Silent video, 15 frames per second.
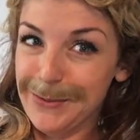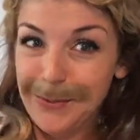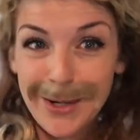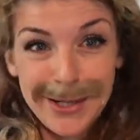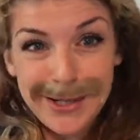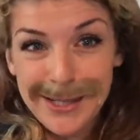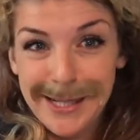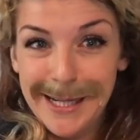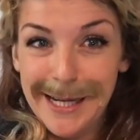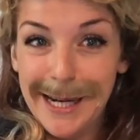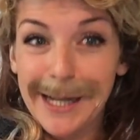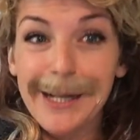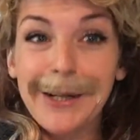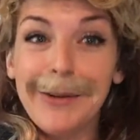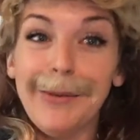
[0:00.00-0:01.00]
Rusty
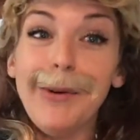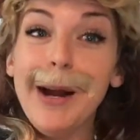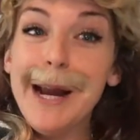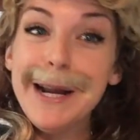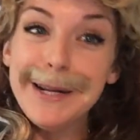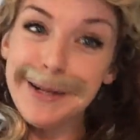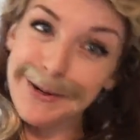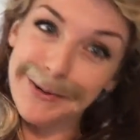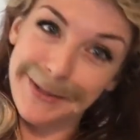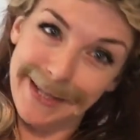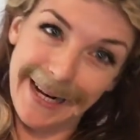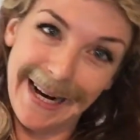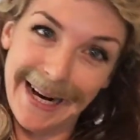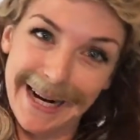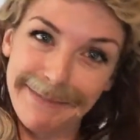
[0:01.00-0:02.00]
had a grand old
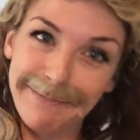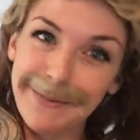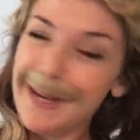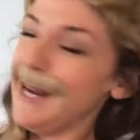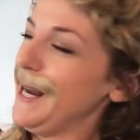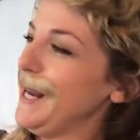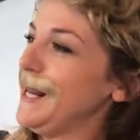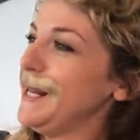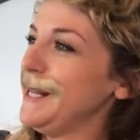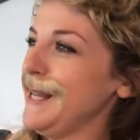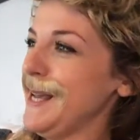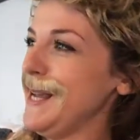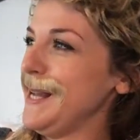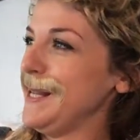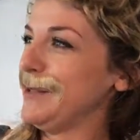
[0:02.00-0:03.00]
time and
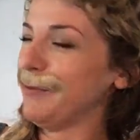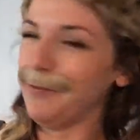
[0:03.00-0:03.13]
his